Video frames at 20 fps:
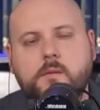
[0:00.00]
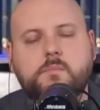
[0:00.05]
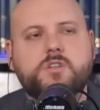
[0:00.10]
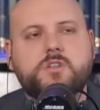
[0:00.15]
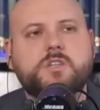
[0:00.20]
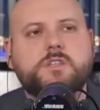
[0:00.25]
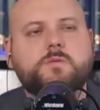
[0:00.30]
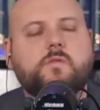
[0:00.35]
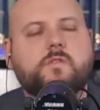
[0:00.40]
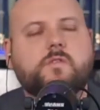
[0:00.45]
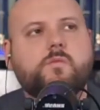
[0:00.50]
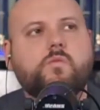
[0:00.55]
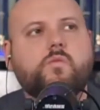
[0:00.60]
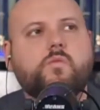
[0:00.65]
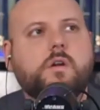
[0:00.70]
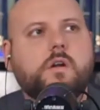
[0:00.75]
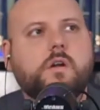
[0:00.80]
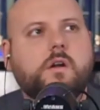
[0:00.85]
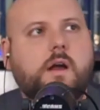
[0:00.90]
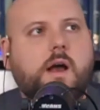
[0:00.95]
but just from
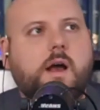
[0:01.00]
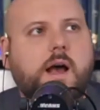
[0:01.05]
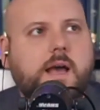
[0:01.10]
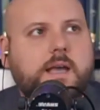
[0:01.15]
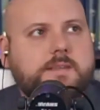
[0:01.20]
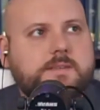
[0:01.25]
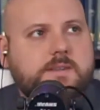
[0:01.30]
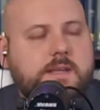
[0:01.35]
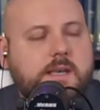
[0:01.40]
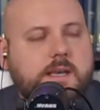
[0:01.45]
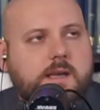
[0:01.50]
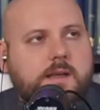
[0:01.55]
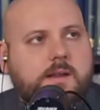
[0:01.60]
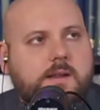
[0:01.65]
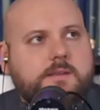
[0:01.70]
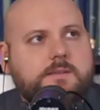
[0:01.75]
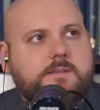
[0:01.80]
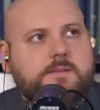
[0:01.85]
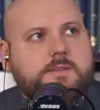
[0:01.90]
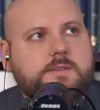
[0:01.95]
where I
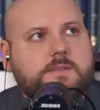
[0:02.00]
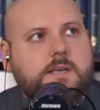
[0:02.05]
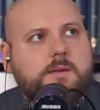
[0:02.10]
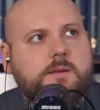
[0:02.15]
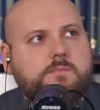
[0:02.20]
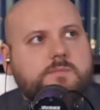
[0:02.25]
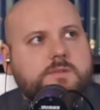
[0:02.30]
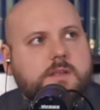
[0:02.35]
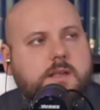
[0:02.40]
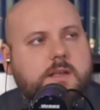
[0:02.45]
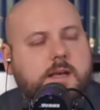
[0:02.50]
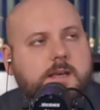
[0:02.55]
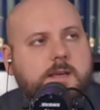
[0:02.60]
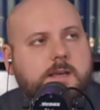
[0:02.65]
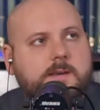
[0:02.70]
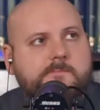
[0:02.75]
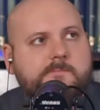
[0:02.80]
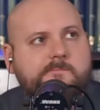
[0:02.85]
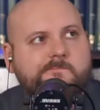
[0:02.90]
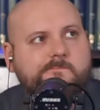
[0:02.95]
stand, it seems like,